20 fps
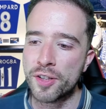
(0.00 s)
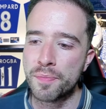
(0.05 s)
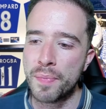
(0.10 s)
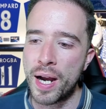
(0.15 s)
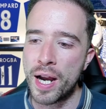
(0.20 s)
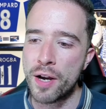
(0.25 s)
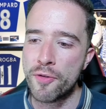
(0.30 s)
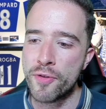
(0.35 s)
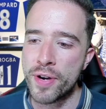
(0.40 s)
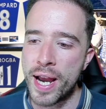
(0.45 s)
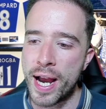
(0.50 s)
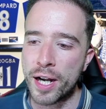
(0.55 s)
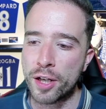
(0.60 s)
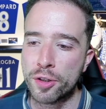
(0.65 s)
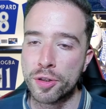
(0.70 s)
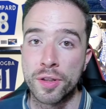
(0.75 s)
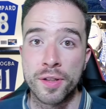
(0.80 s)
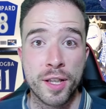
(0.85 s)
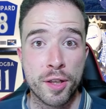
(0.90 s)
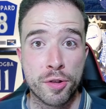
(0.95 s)
my
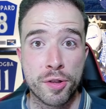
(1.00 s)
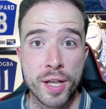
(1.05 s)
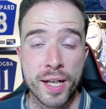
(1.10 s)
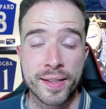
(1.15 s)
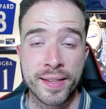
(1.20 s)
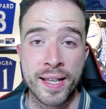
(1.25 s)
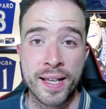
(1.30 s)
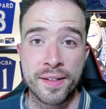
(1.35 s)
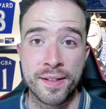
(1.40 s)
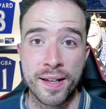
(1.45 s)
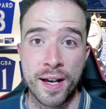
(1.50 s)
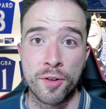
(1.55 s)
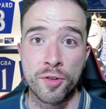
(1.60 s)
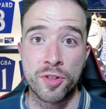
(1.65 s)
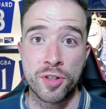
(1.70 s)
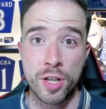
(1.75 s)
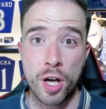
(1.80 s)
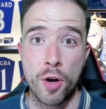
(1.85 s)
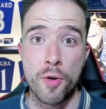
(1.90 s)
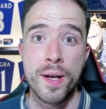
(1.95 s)
reaction. Let's check this out.
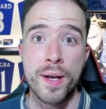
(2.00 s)
So